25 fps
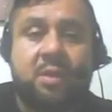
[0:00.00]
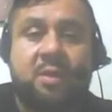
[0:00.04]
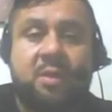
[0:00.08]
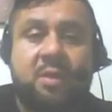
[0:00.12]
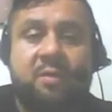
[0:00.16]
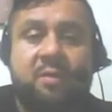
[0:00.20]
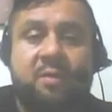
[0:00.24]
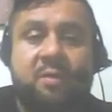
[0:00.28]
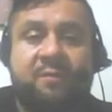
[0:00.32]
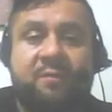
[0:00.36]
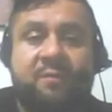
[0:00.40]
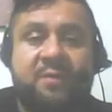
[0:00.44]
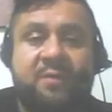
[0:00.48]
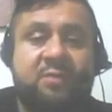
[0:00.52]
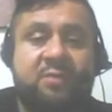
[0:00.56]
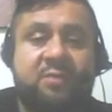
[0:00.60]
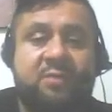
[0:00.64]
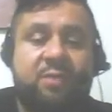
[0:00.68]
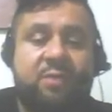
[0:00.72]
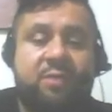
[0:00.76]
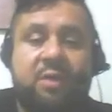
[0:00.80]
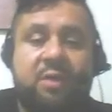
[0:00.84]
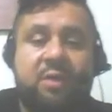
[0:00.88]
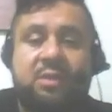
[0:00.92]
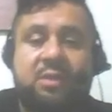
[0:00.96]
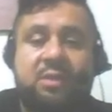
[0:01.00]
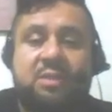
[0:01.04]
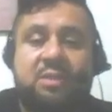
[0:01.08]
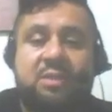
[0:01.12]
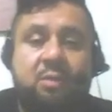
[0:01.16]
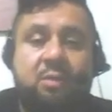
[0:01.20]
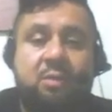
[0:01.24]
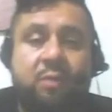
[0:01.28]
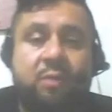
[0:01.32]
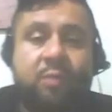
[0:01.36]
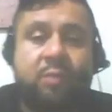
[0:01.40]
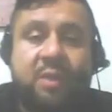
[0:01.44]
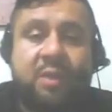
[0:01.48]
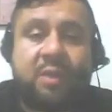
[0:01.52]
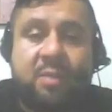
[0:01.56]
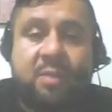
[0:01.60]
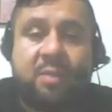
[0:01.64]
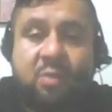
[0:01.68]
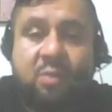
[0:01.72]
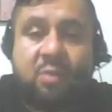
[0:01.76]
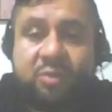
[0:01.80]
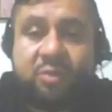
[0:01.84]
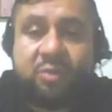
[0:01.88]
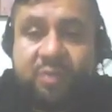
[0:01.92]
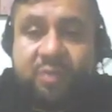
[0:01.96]
First, we're going to start with the
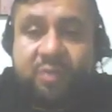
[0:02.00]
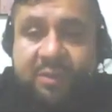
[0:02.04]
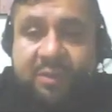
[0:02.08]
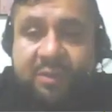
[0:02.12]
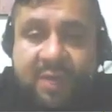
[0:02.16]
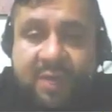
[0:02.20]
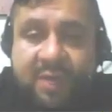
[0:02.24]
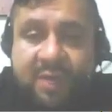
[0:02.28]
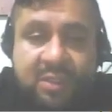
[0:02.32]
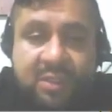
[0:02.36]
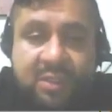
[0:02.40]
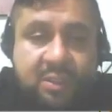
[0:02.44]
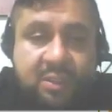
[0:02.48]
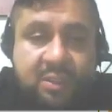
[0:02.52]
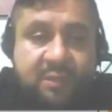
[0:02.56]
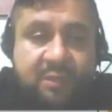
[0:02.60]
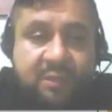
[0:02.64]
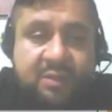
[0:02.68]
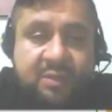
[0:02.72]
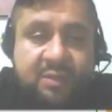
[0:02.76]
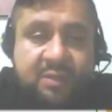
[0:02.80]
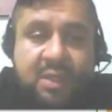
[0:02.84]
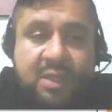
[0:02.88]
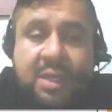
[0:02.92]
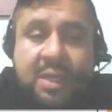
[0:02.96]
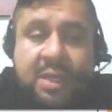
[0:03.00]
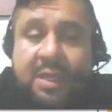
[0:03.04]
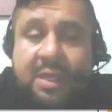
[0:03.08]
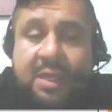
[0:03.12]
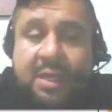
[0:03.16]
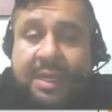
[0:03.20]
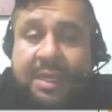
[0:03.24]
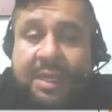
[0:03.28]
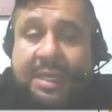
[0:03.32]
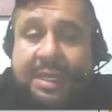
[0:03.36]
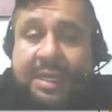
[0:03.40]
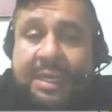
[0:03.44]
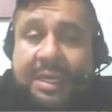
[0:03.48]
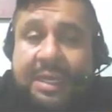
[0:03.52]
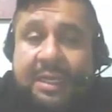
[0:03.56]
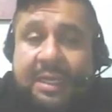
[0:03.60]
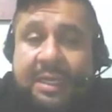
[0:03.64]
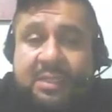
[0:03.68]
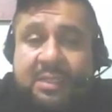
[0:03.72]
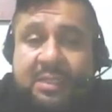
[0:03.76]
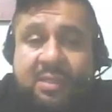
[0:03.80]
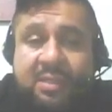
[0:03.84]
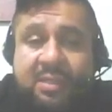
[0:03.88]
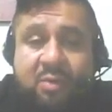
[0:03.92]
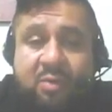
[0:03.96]
demonstrative adjectives. In
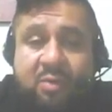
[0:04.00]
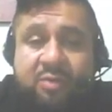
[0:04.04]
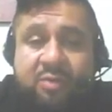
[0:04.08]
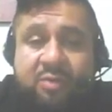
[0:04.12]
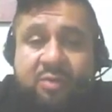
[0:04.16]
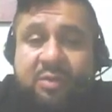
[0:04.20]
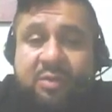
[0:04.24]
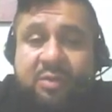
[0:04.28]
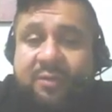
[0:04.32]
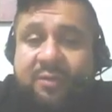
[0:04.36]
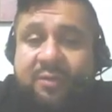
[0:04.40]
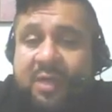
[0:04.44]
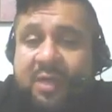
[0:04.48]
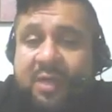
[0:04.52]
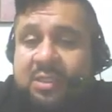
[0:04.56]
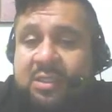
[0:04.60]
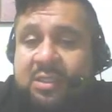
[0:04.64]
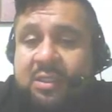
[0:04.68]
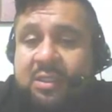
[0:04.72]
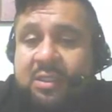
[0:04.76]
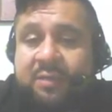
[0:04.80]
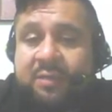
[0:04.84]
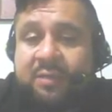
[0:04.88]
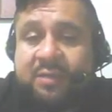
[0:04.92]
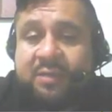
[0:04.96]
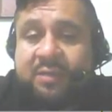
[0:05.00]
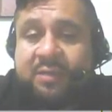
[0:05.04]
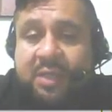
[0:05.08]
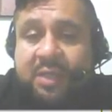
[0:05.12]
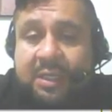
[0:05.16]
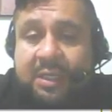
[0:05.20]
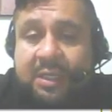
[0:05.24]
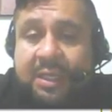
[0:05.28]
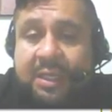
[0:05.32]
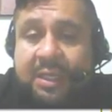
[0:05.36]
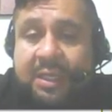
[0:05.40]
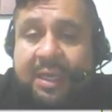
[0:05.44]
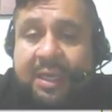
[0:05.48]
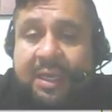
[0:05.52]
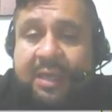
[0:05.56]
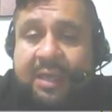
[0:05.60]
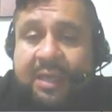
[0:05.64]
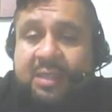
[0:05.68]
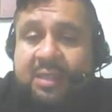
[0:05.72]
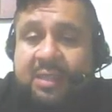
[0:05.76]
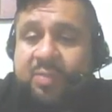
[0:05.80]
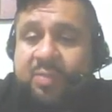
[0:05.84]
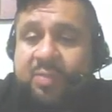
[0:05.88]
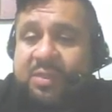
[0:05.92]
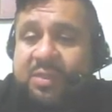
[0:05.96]
English, demonstrative adjectives indicate
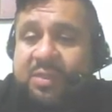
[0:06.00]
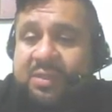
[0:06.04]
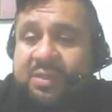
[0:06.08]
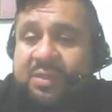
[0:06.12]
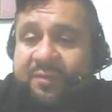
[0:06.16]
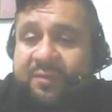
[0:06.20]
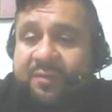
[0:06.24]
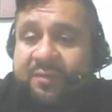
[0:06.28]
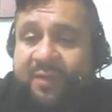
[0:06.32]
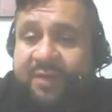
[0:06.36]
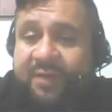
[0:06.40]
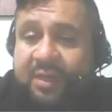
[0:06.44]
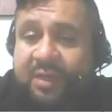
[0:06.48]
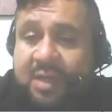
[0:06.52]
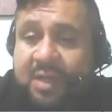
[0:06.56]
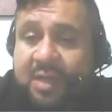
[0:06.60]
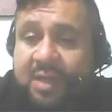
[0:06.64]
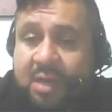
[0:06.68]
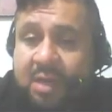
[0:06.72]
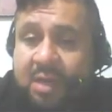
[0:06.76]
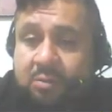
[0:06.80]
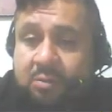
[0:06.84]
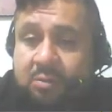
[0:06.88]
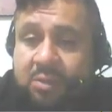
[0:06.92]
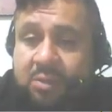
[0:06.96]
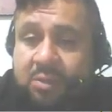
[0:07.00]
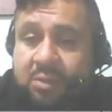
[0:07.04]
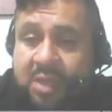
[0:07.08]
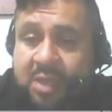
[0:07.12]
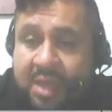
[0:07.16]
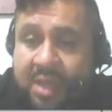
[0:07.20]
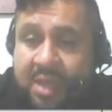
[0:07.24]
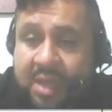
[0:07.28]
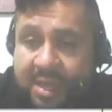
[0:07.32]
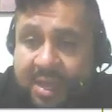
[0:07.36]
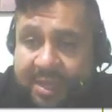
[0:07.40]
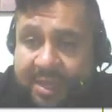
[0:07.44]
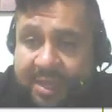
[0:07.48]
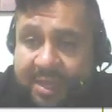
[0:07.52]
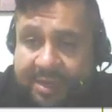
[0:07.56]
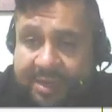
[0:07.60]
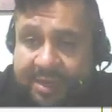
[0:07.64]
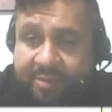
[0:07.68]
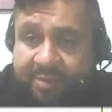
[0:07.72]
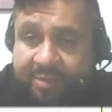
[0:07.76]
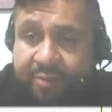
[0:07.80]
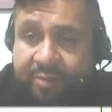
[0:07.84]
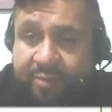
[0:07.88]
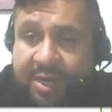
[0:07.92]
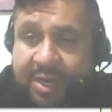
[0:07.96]
specific nouns
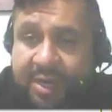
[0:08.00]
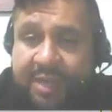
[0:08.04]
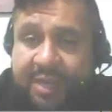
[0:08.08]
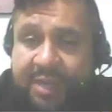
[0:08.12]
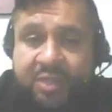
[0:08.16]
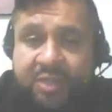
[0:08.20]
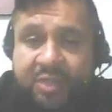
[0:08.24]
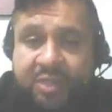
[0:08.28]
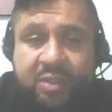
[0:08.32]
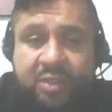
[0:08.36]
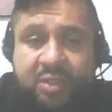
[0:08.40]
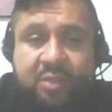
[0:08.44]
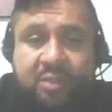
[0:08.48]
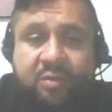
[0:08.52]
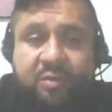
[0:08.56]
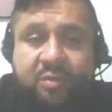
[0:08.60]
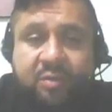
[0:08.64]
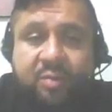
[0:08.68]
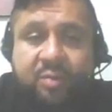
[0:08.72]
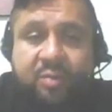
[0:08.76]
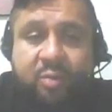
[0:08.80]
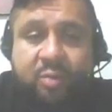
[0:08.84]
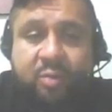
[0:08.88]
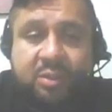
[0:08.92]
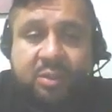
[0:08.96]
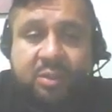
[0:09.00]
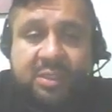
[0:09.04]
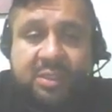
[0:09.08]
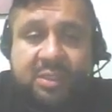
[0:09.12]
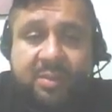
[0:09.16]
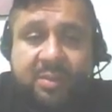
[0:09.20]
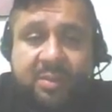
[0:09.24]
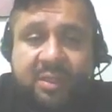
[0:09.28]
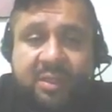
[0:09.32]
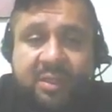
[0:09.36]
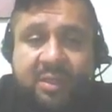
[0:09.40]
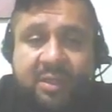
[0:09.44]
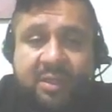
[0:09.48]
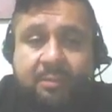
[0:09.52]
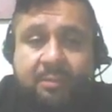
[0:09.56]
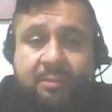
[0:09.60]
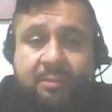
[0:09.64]
in relation to their proximity